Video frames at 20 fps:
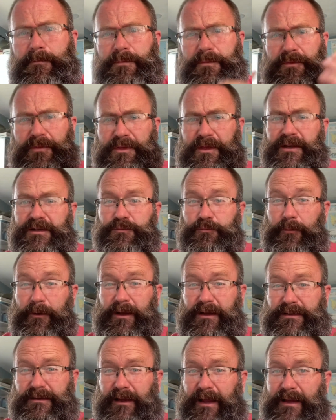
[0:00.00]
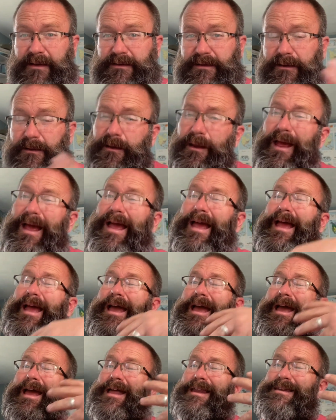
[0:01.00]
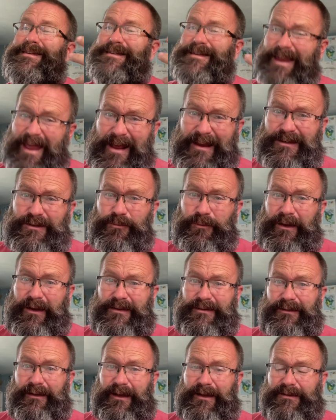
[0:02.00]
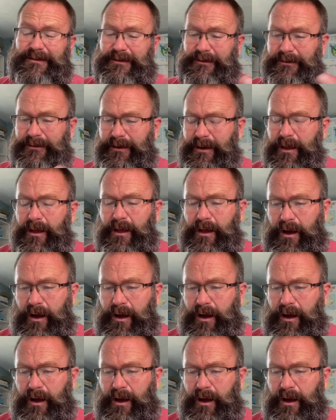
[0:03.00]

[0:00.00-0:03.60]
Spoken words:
this week's lesson and next week's lesson